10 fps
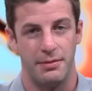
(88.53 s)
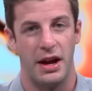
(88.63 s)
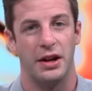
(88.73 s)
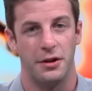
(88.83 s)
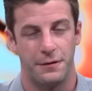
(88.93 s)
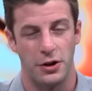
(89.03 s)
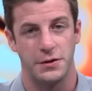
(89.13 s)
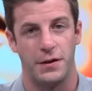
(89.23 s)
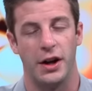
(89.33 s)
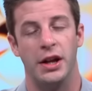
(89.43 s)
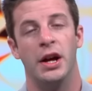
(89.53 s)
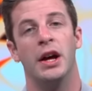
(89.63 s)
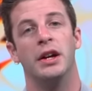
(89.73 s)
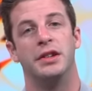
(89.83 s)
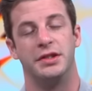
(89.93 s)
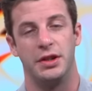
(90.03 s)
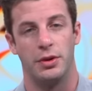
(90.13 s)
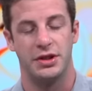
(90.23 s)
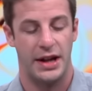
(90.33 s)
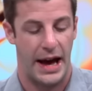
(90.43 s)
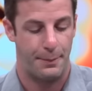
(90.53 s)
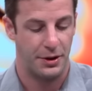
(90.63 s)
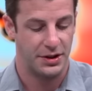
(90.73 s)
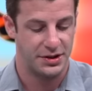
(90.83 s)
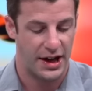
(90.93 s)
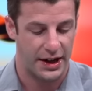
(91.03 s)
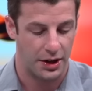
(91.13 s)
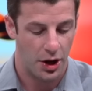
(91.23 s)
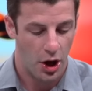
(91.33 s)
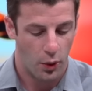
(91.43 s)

made in the first fight to see what's going to happen in the second.